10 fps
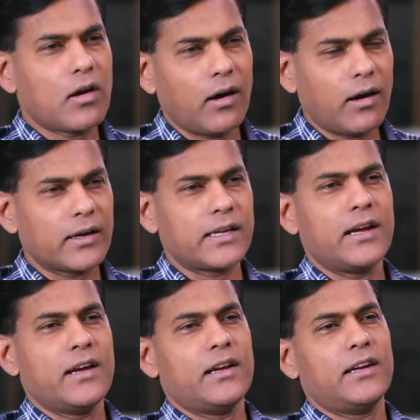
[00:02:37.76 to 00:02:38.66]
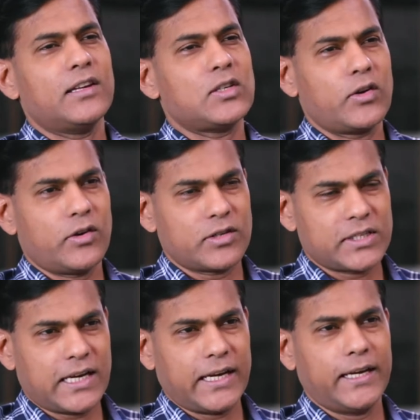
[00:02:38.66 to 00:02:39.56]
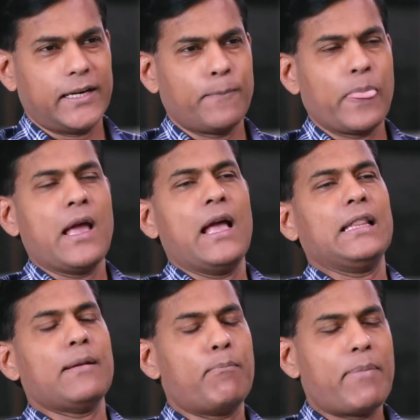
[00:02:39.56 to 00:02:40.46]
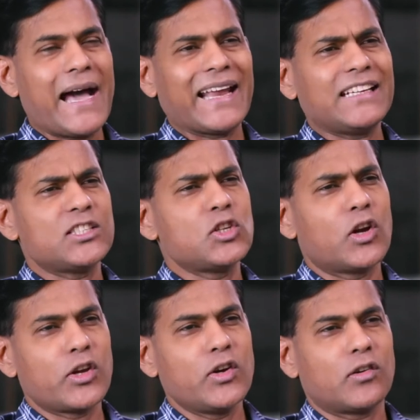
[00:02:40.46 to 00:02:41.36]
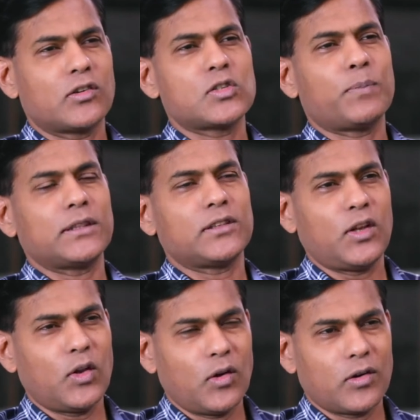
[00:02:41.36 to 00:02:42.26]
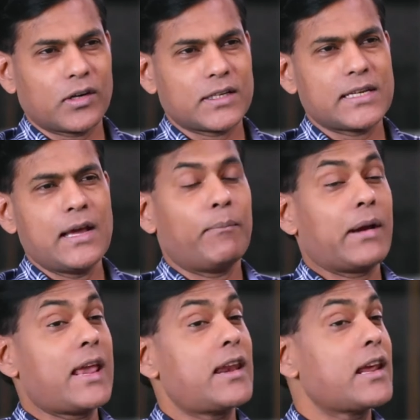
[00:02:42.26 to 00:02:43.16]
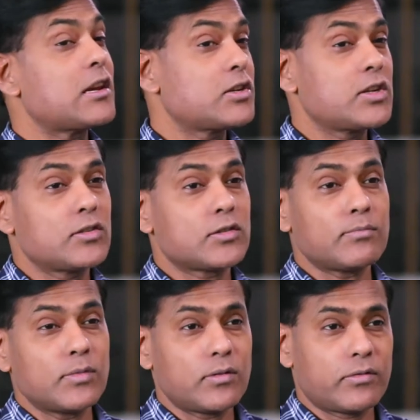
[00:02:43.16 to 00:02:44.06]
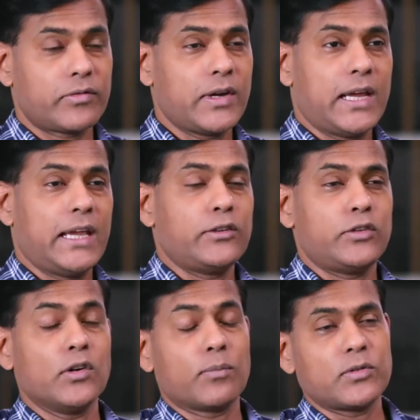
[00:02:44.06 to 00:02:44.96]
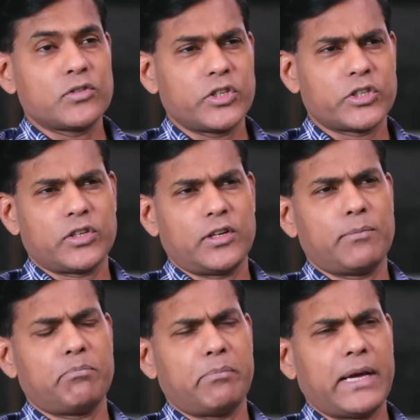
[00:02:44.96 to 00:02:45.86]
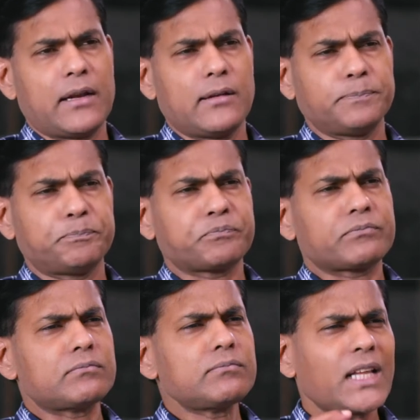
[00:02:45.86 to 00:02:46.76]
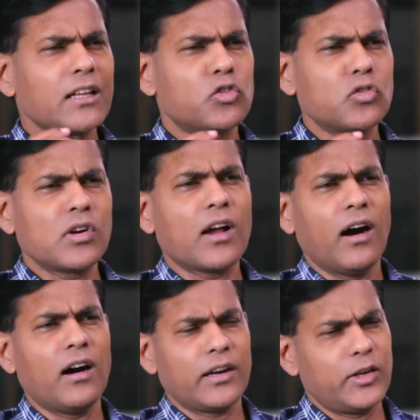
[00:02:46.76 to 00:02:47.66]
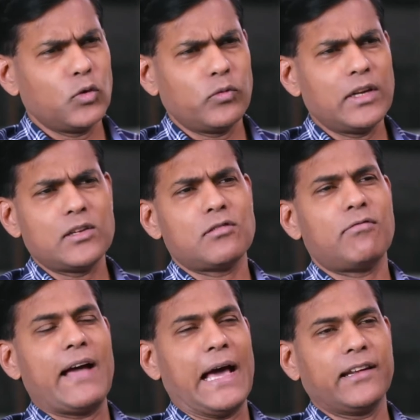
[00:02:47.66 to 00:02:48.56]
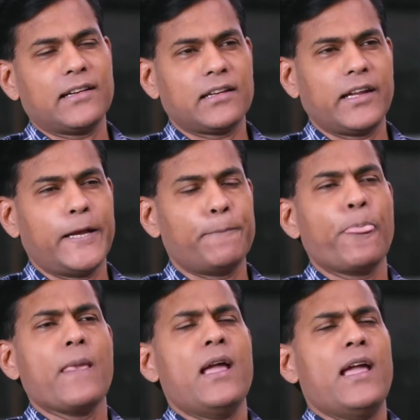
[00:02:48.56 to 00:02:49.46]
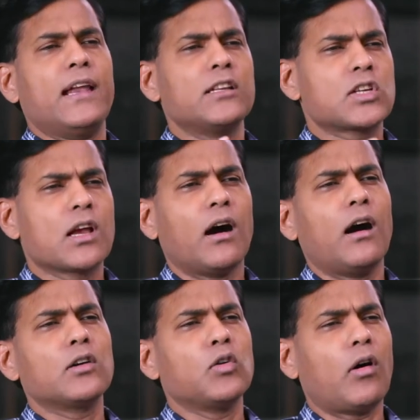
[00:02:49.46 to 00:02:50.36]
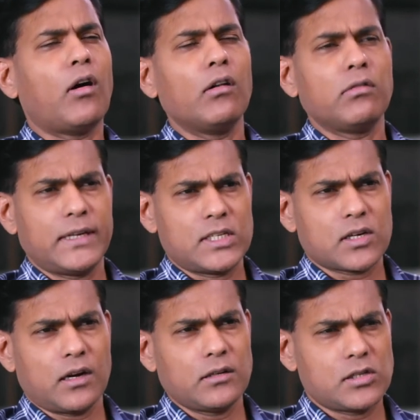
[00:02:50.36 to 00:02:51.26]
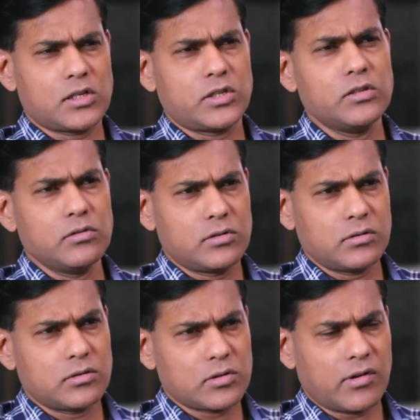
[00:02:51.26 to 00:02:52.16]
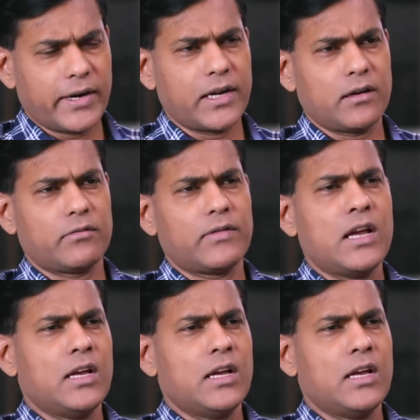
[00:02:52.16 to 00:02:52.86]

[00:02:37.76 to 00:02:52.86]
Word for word: God is on your side. The battle is not yours, but the Lord's. But He needs you to move into your position in battle. Through God, you will do valiantly. It is God who always causes you to triumph.